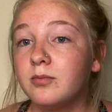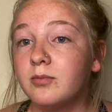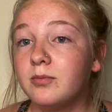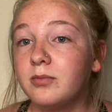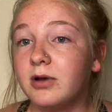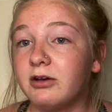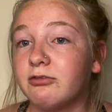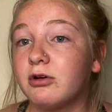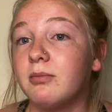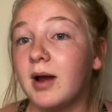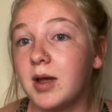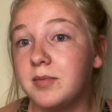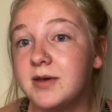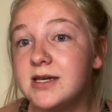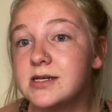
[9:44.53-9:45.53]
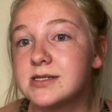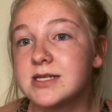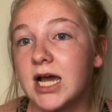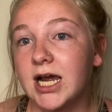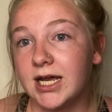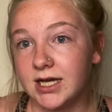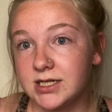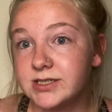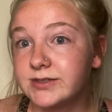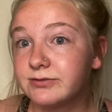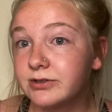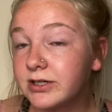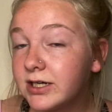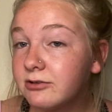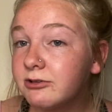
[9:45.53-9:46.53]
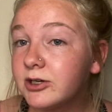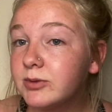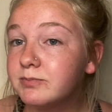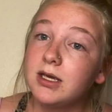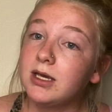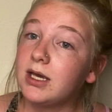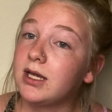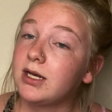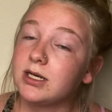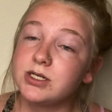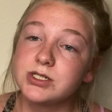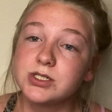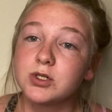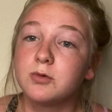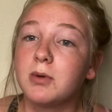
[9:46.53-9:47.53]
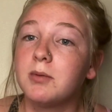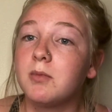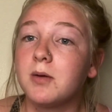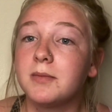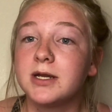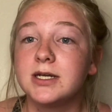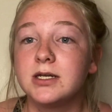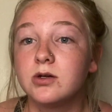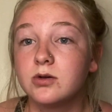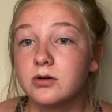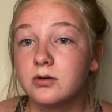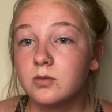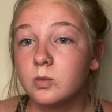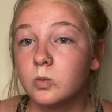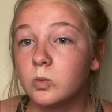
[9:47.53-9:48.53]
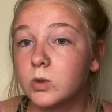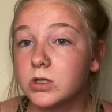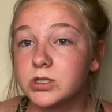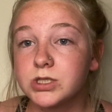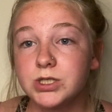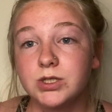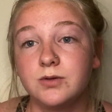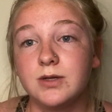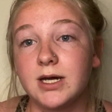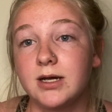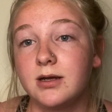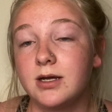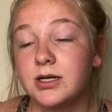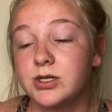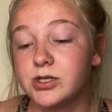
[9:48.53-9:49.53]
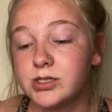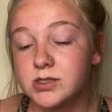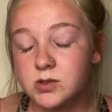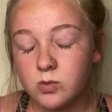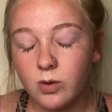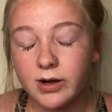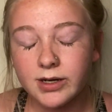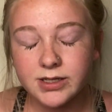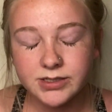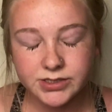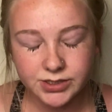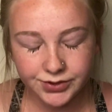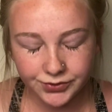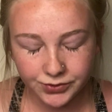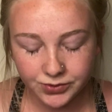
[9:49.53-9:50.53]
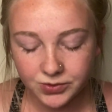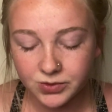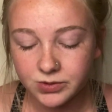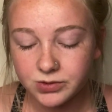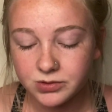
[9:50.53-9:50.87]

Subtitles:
But for my peace, I had to forgive him, and I just told my mom I didn't want to do that. I just wanted to